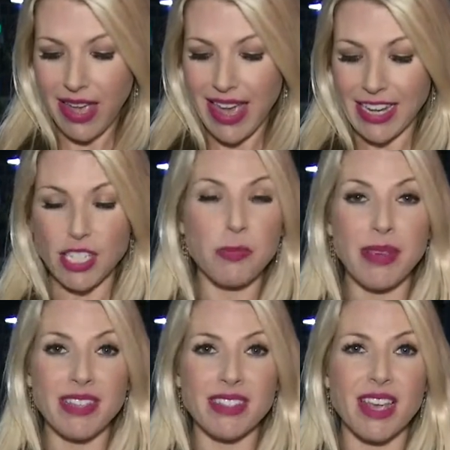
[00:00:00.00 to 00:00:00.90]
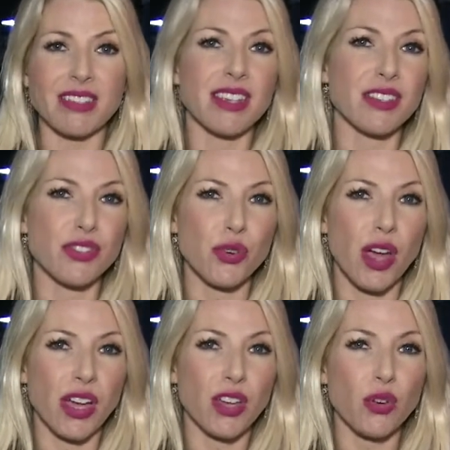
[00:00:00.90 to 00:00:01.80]
NHP says his
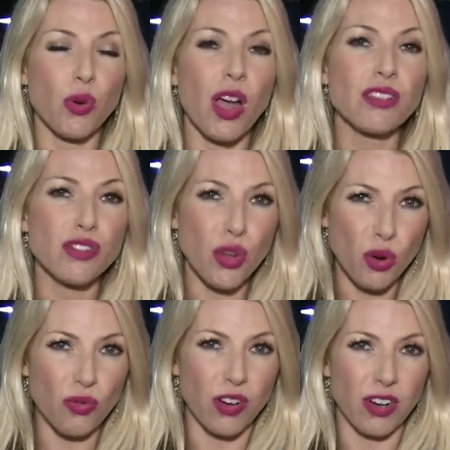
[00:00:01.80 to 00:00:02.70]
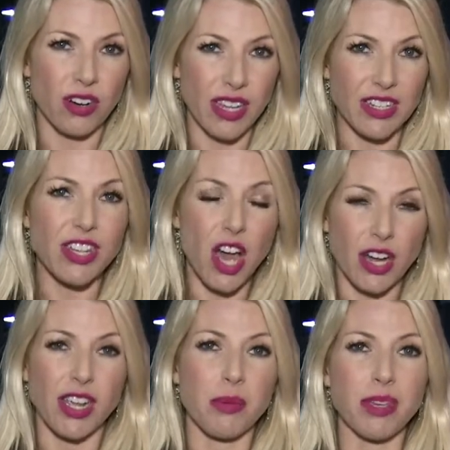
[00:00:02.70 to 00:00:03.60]
truck crossed over into
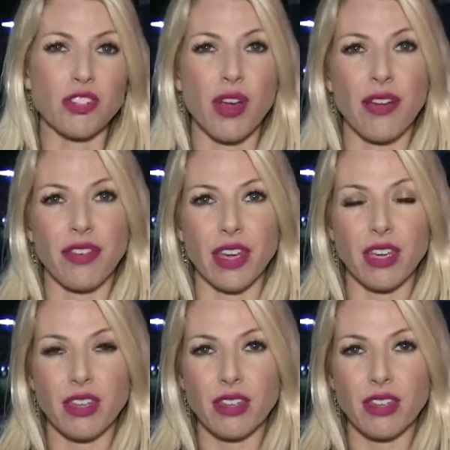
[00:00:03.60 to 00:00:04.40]
oncoming traffic.